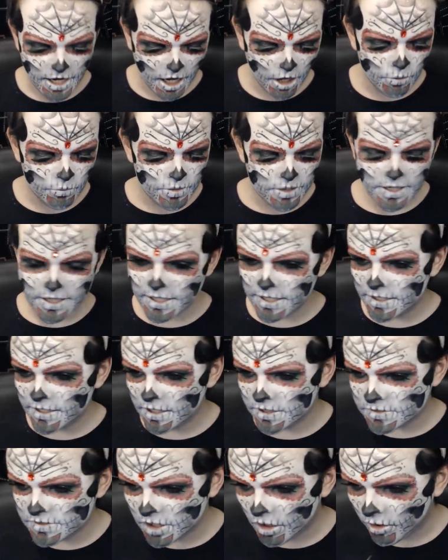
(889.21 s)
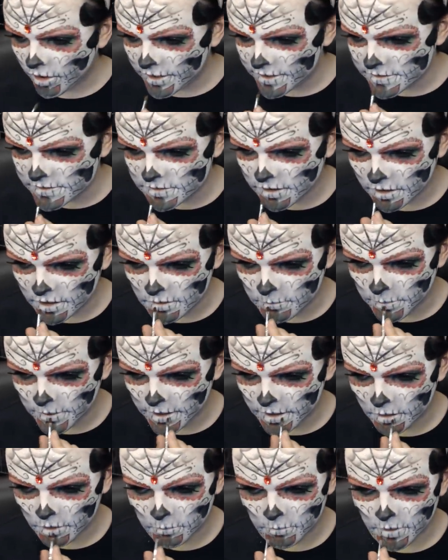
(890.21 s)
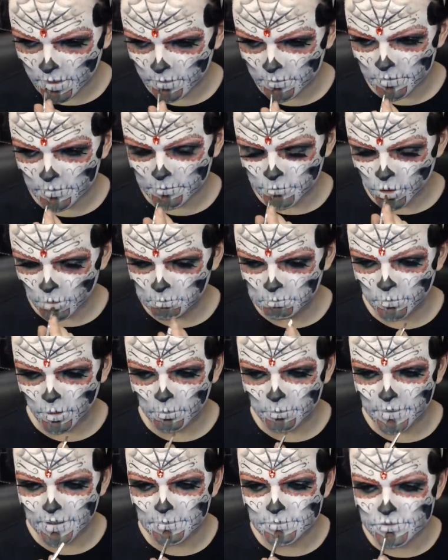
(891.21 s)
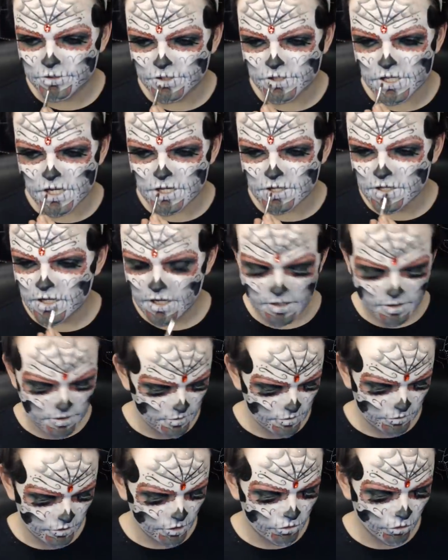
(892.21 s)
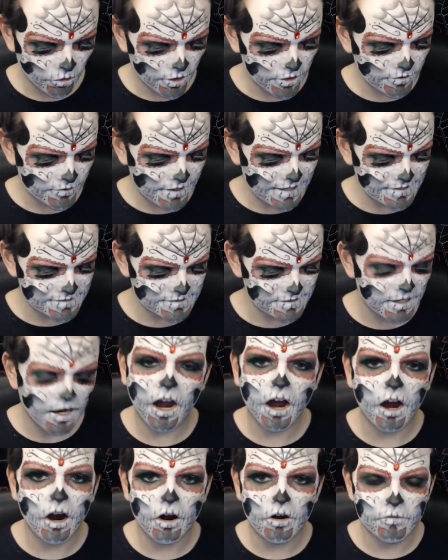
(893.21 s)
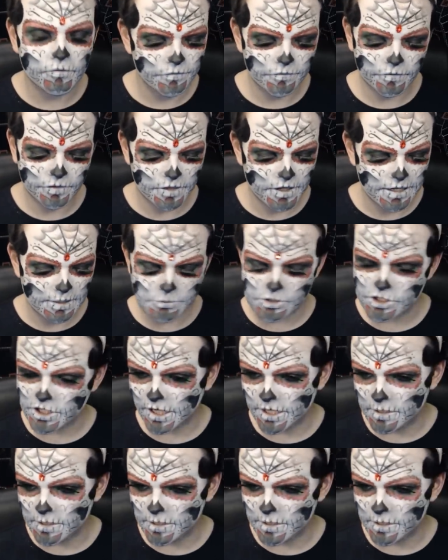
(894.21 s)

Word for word: Only a tiny, tiny bit on my top and bottom lip, just a, not less than half the lip